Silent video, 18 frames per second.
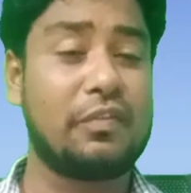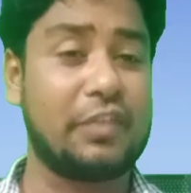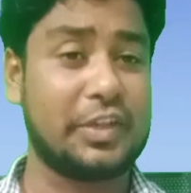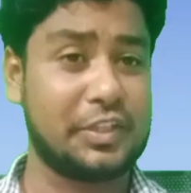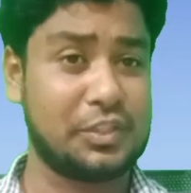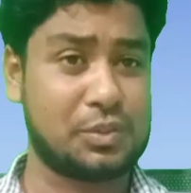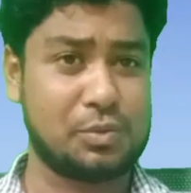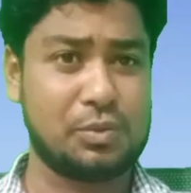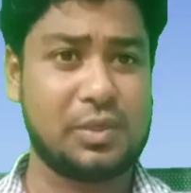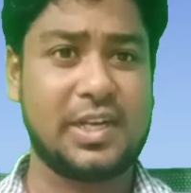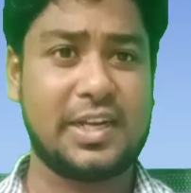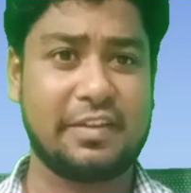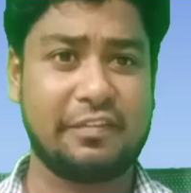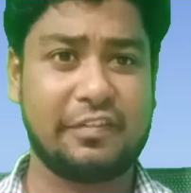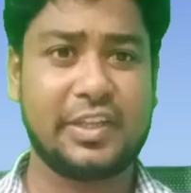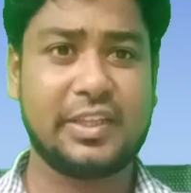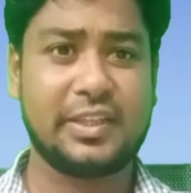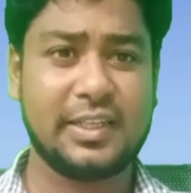for the student,
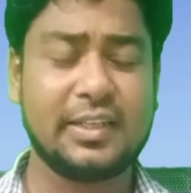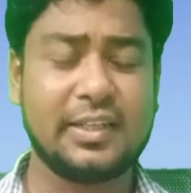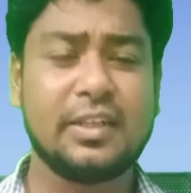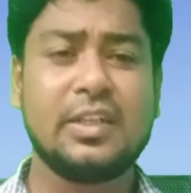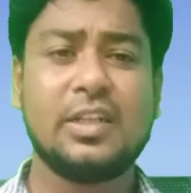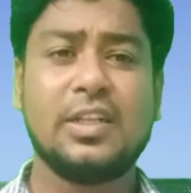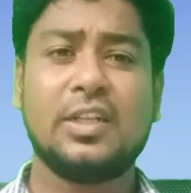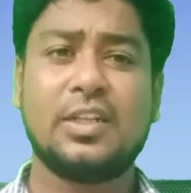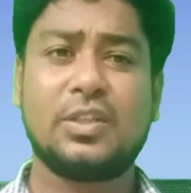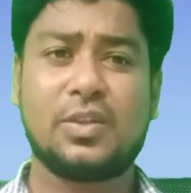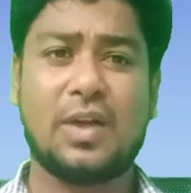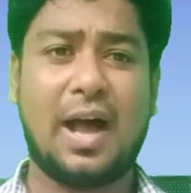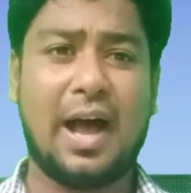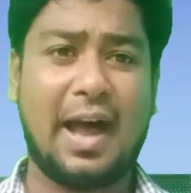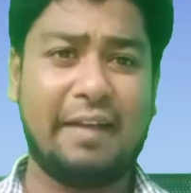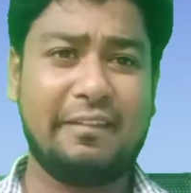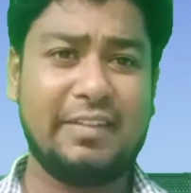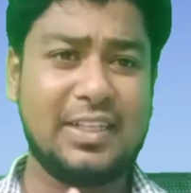everything.
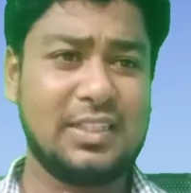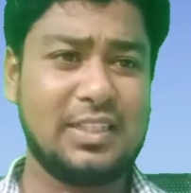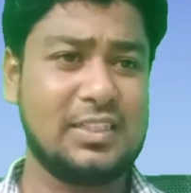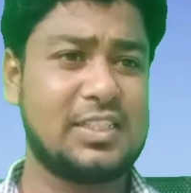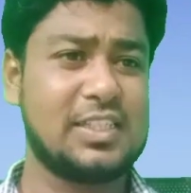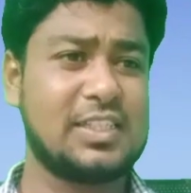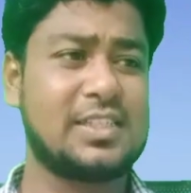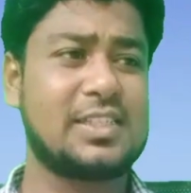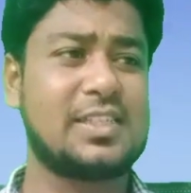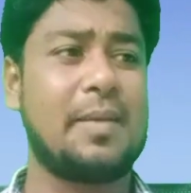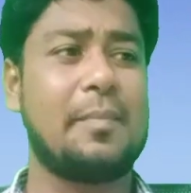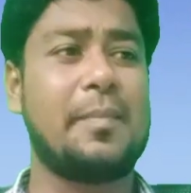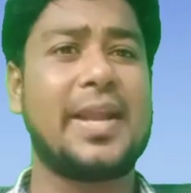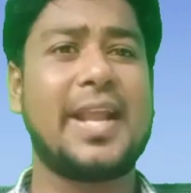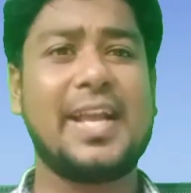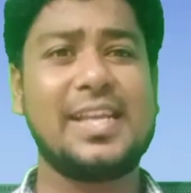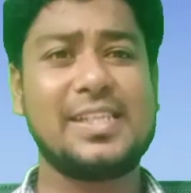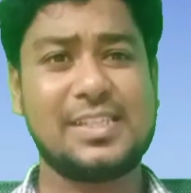So I will just
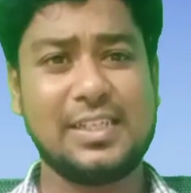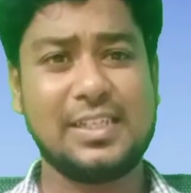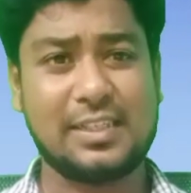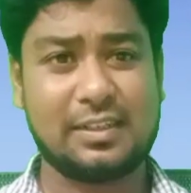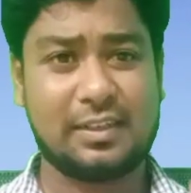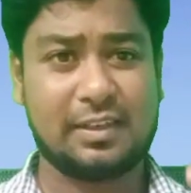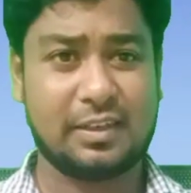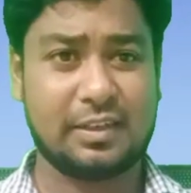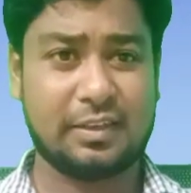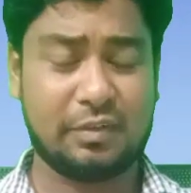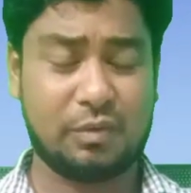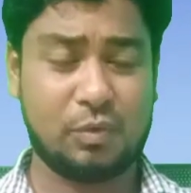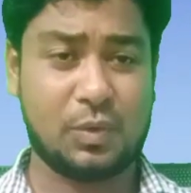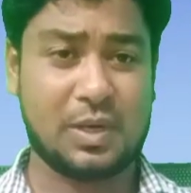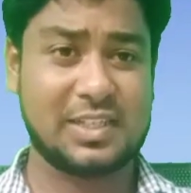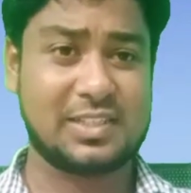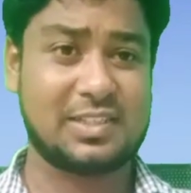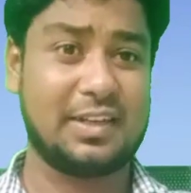summarize it,
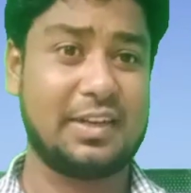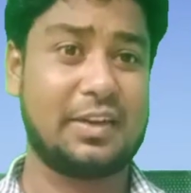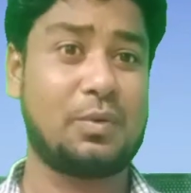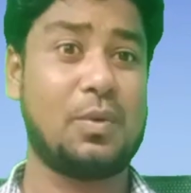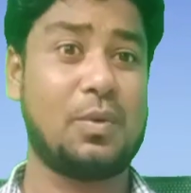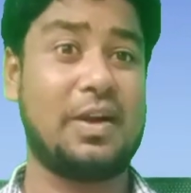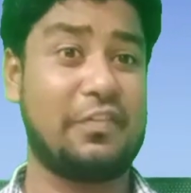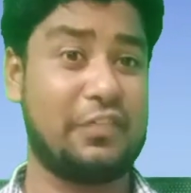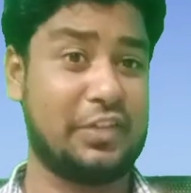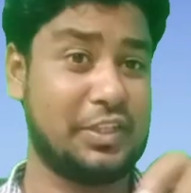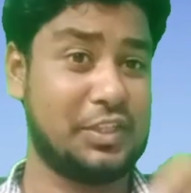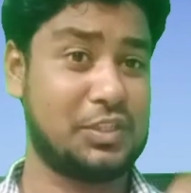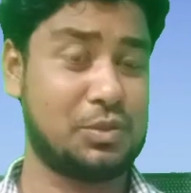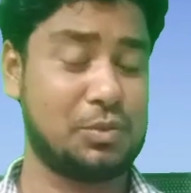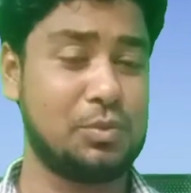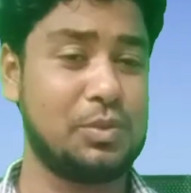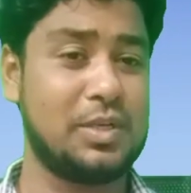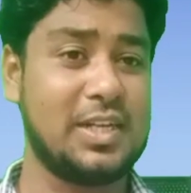what's required for the
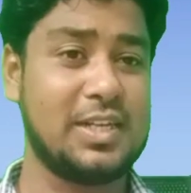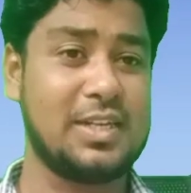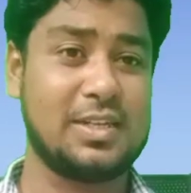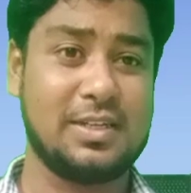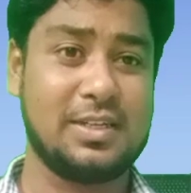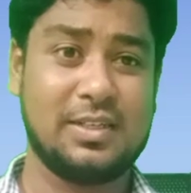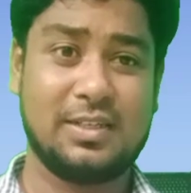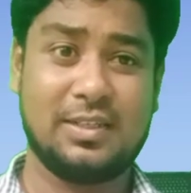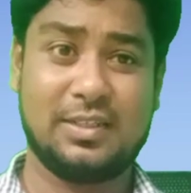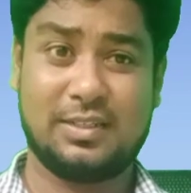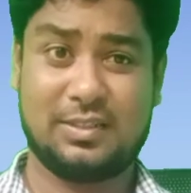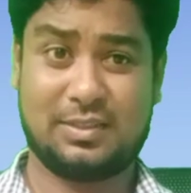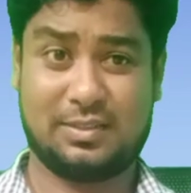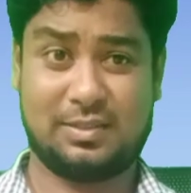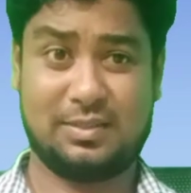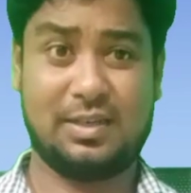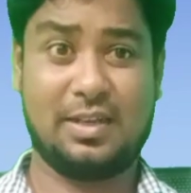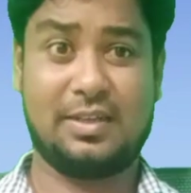student.
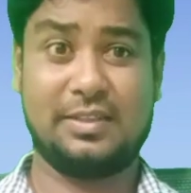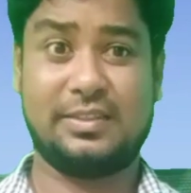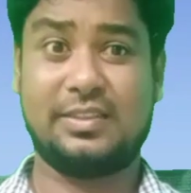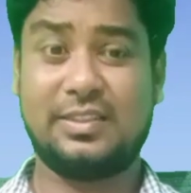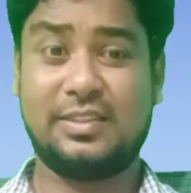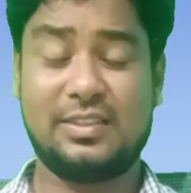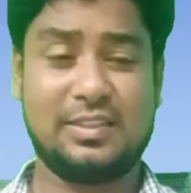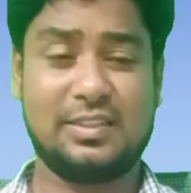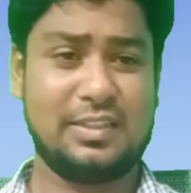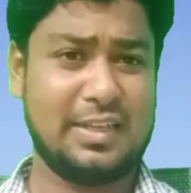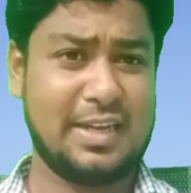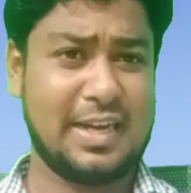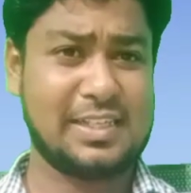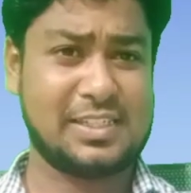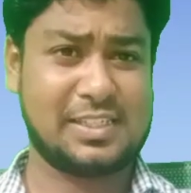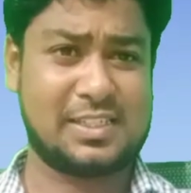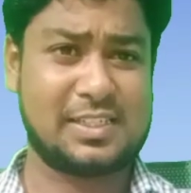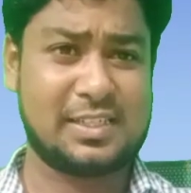
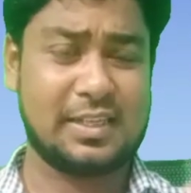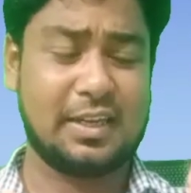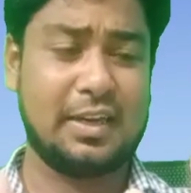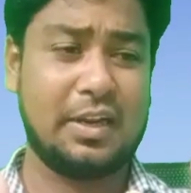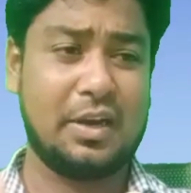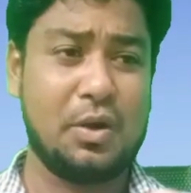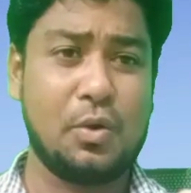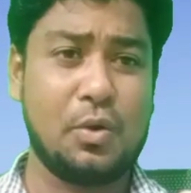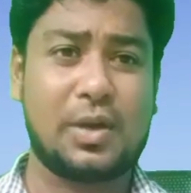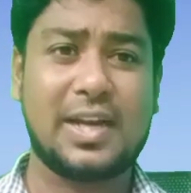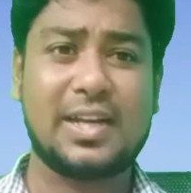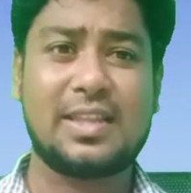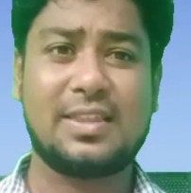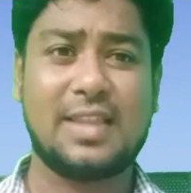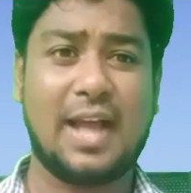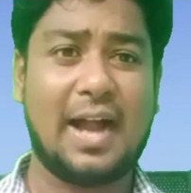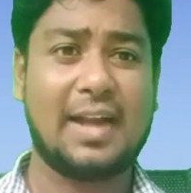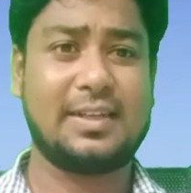Let's look
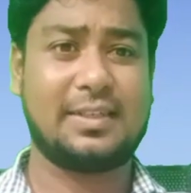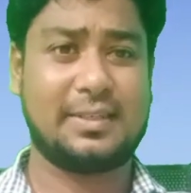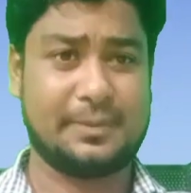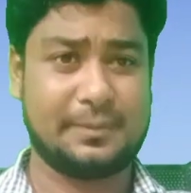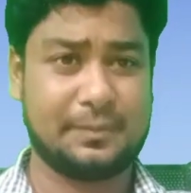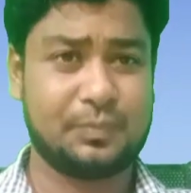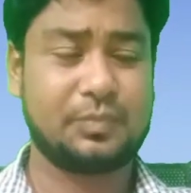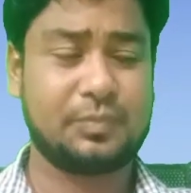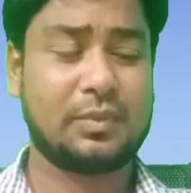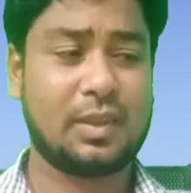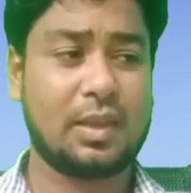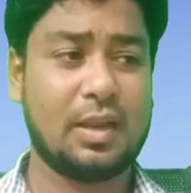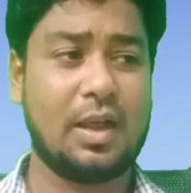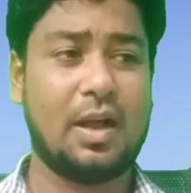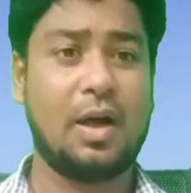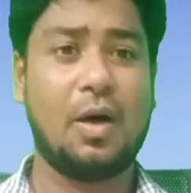at that,